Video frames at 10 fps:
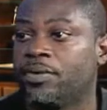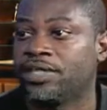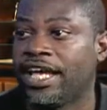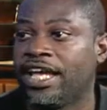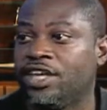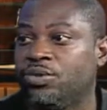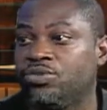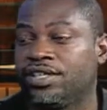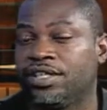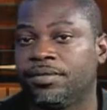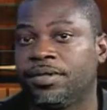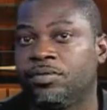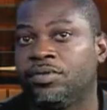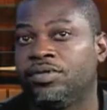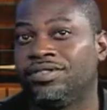It was an AAU team. It
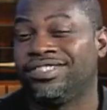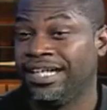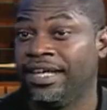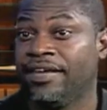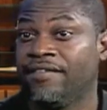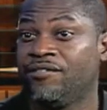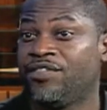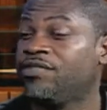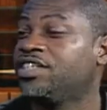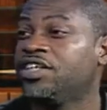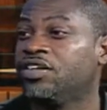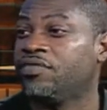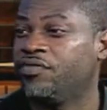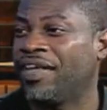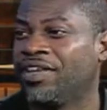was 15, I
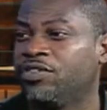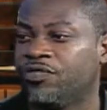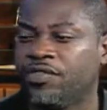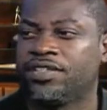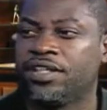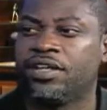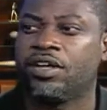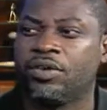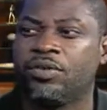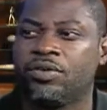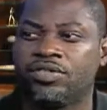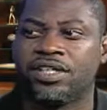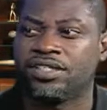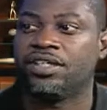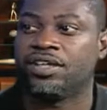think it was 15 and under or
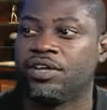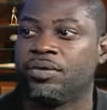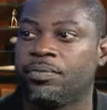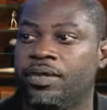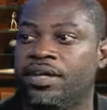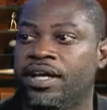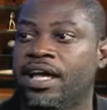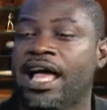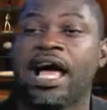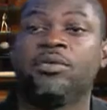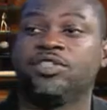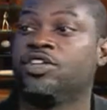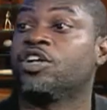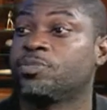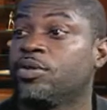16 and under, but I was the
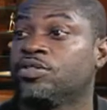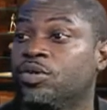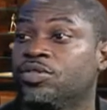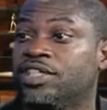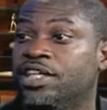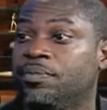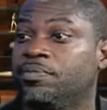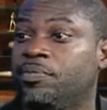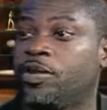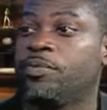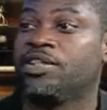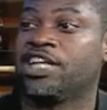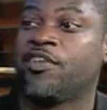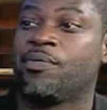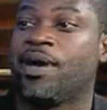youngest person on the team. Pretty oh. much
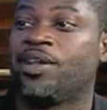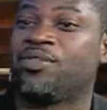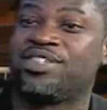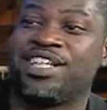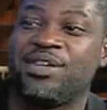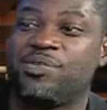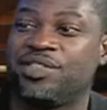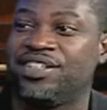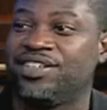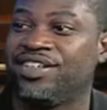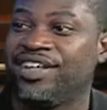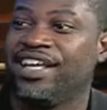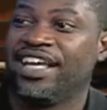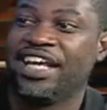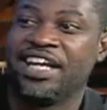everybody on the team was yeah. either
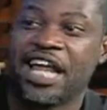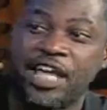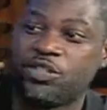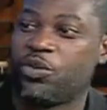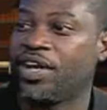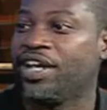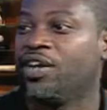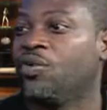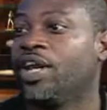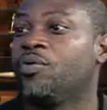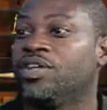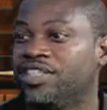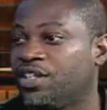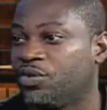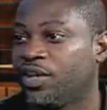in ninth grade or they were in
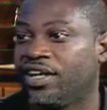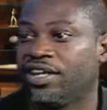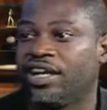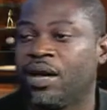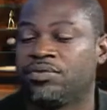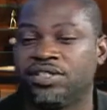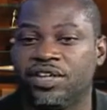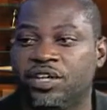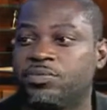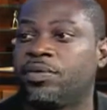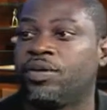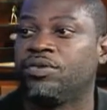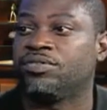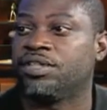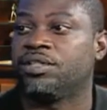10th grade, and I was the youngest player on
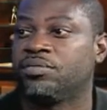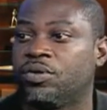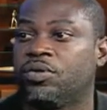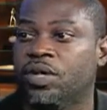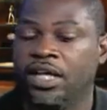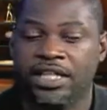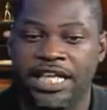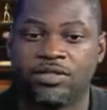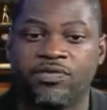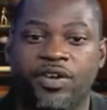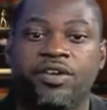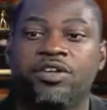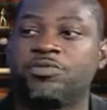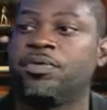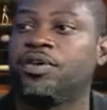the team. So that was a very good
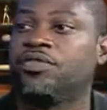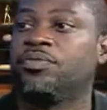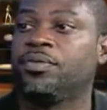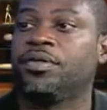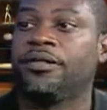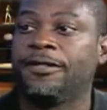experience for me.